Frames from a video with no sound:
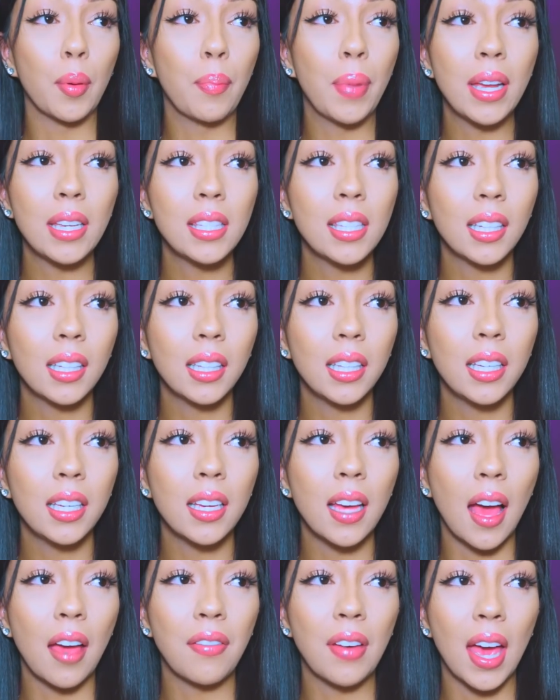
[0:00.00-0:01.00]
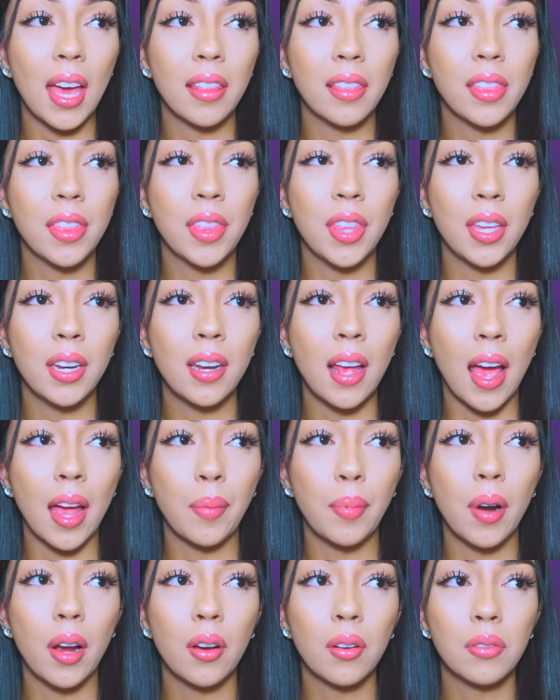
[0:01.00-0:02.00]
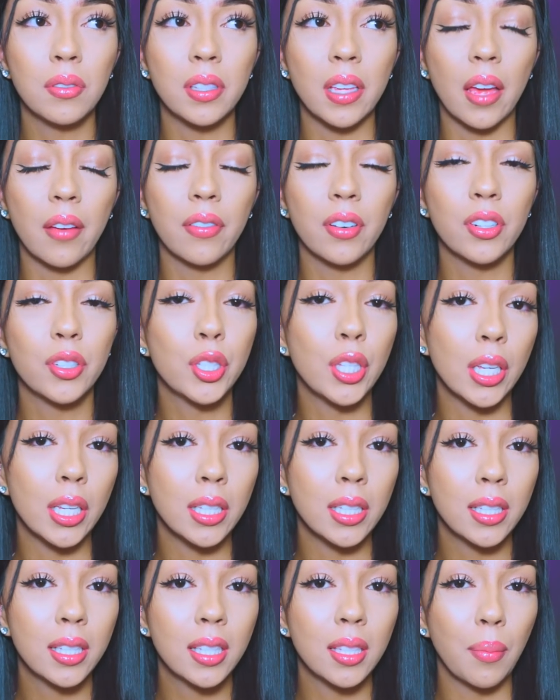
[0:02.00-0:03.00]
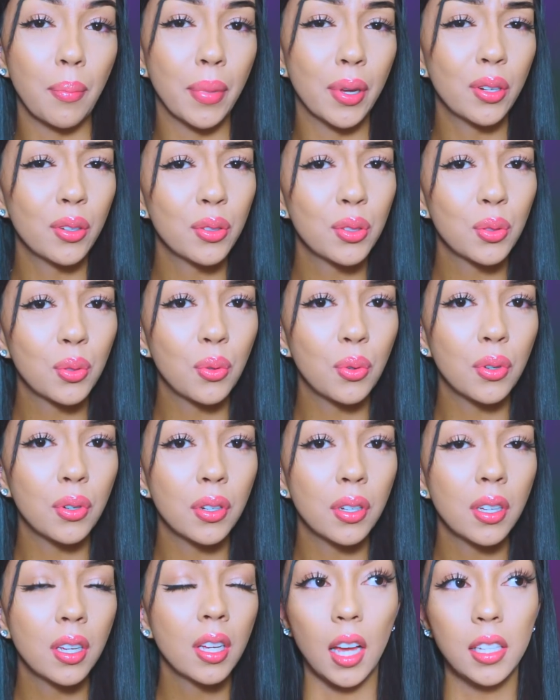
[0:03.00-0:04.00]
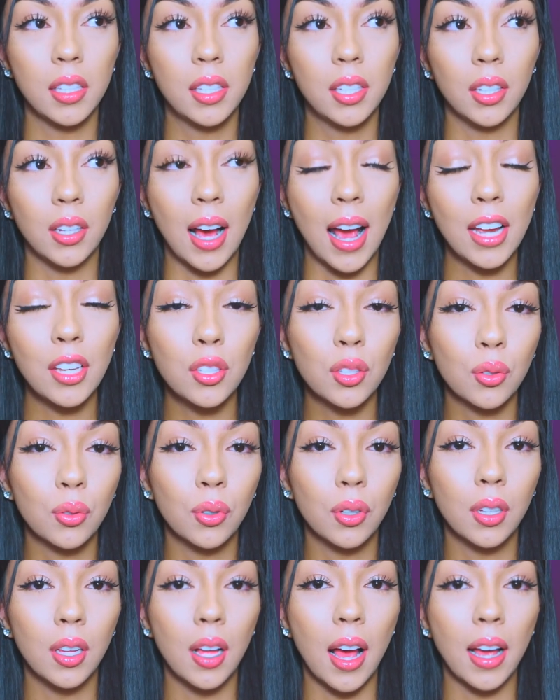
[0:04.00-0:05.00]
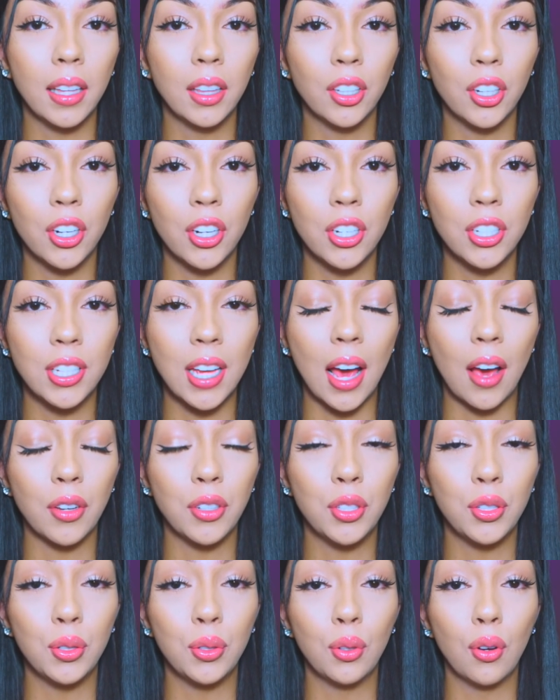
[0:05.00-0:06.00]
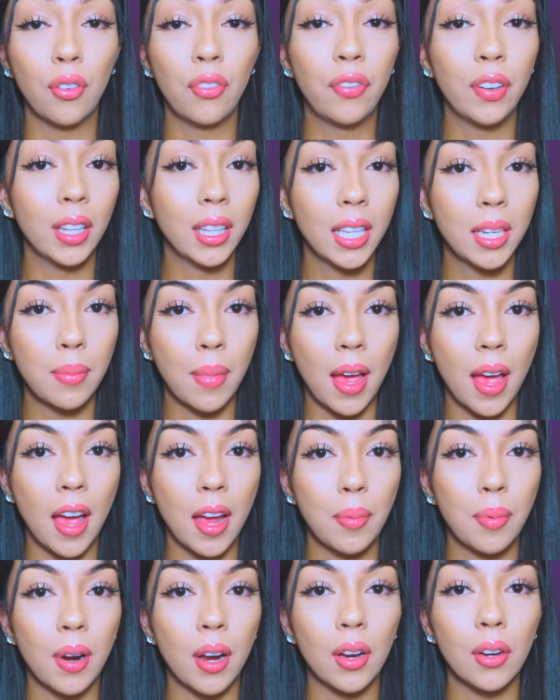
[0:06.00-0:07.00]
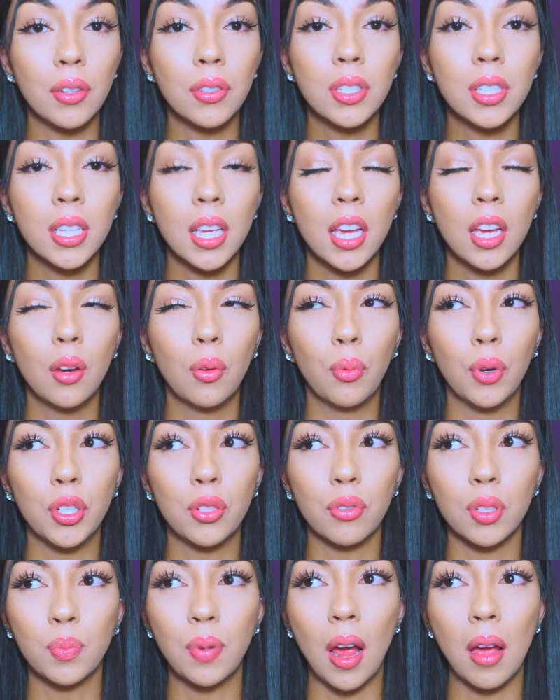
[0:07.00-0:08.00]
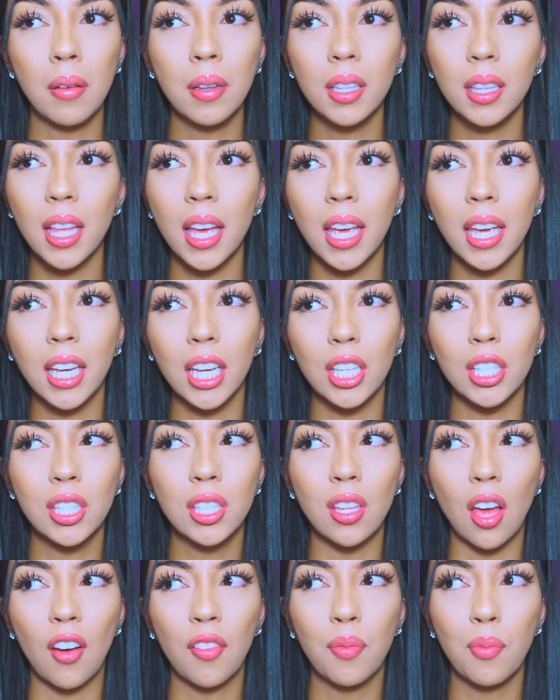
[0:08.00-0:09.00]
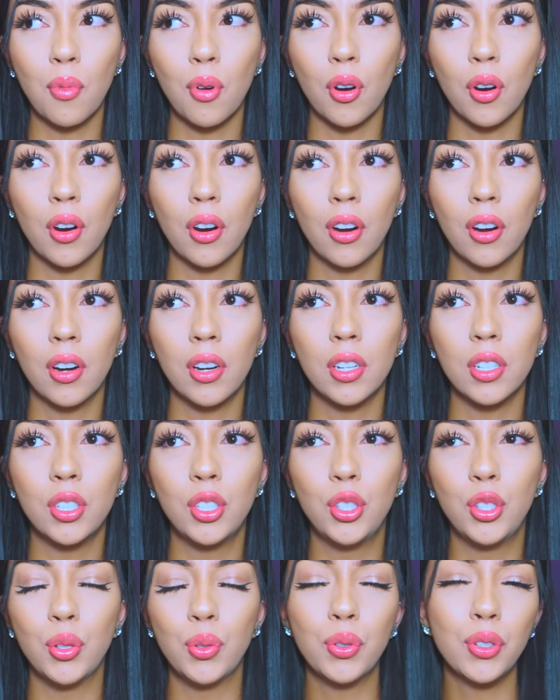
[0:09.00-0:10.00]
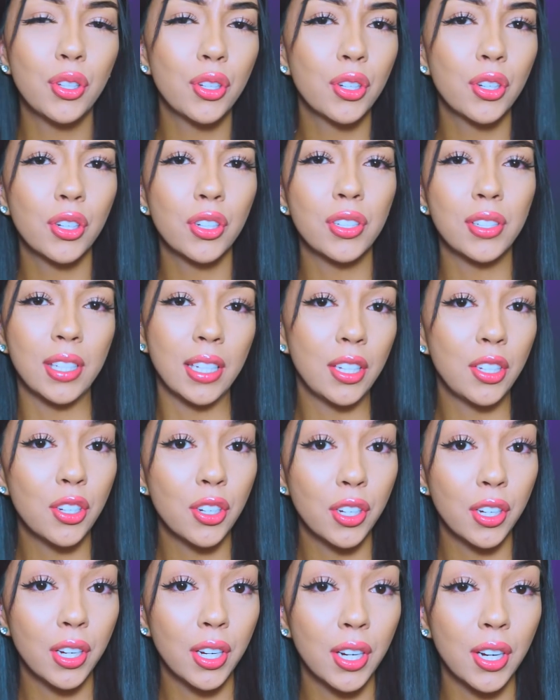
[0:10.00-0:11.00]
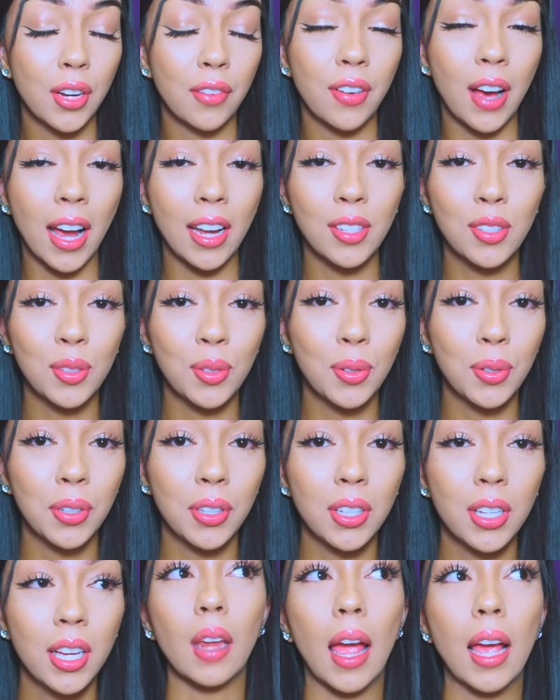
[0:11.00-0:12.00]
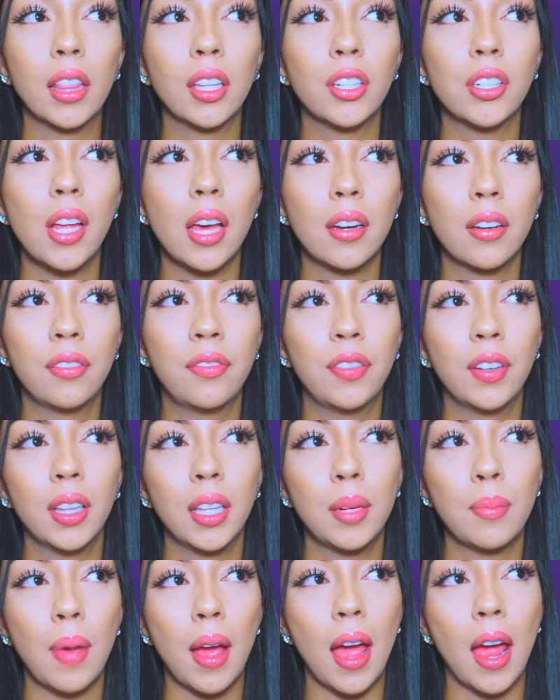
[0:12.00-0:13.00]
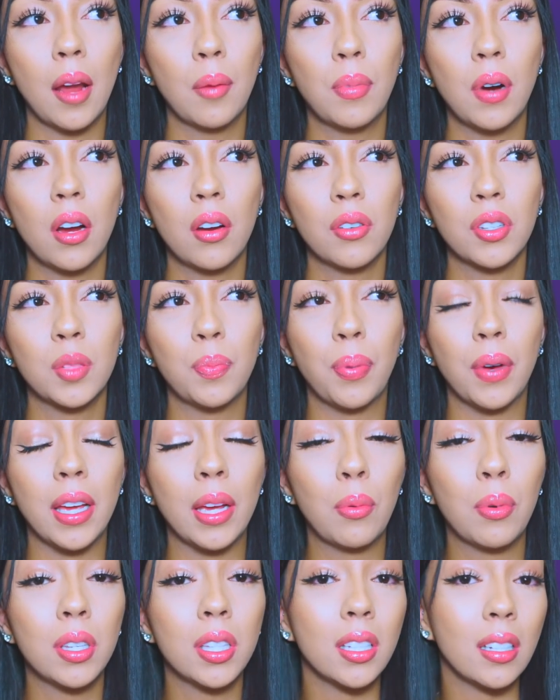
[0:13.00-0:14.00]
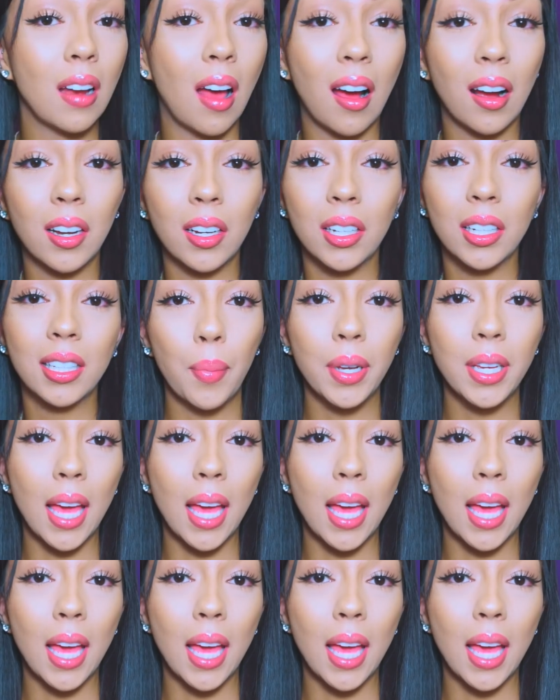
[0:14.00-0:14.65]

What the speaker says: But basically I've had thin eyebrows ever since middle school. Until high school I learned how to fill in my eyebrows, which was probably like sophomore, junior, senior year of high school. I learned how to fill in my eyebrows, but it was not good.